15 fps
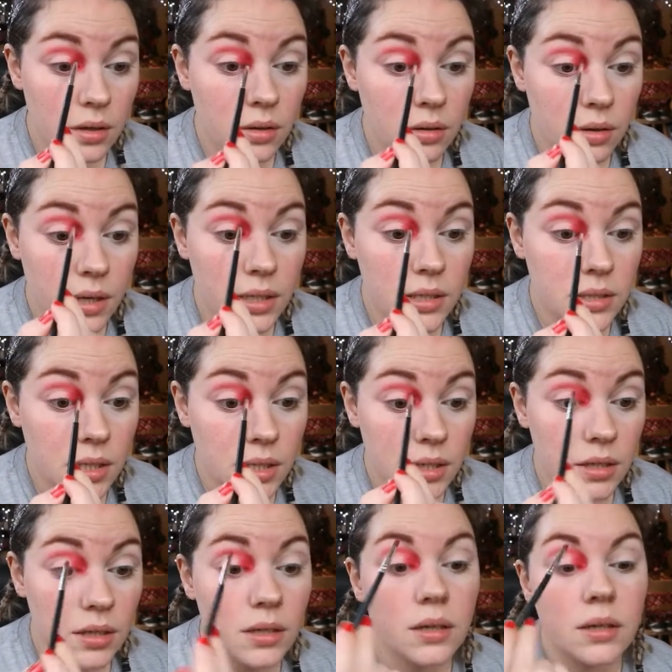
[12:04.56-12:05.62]
crazy.
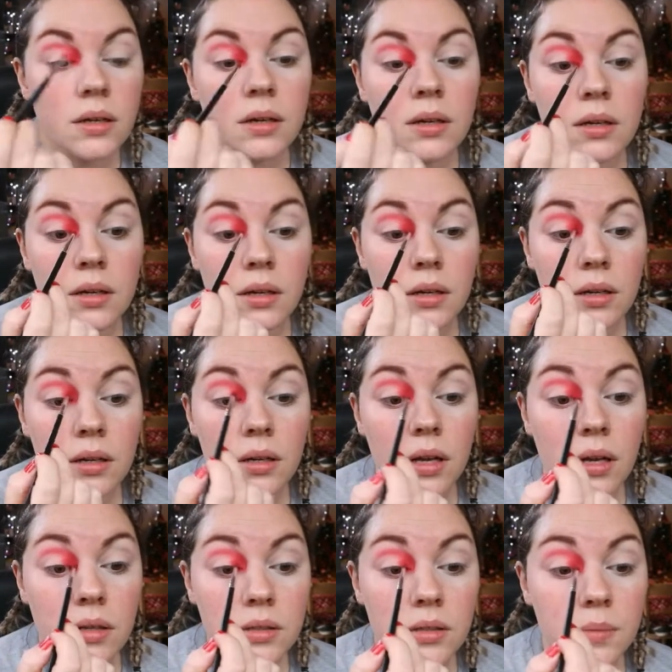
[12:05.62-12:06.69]
And
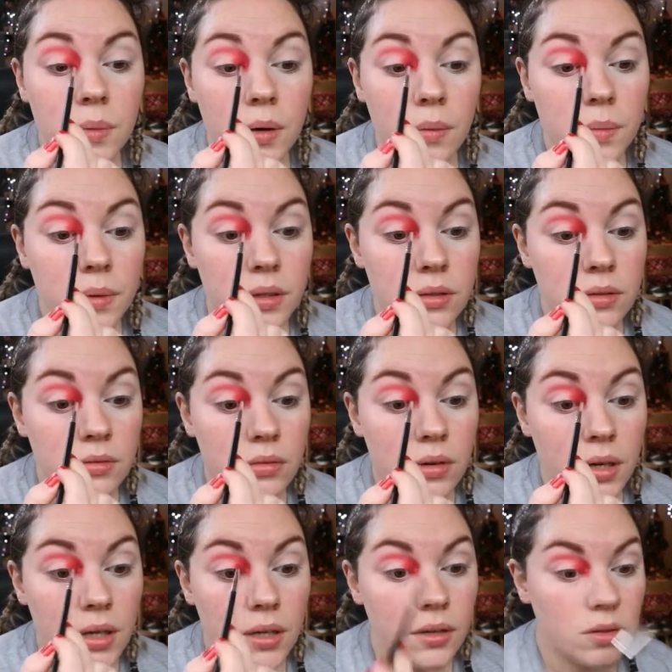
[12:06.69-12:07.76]
again, just pop this
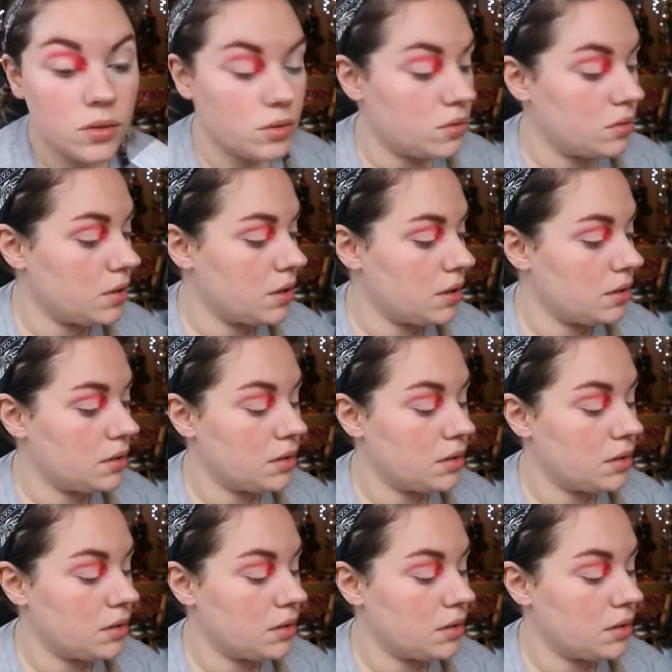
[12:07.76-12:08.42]
right in the corner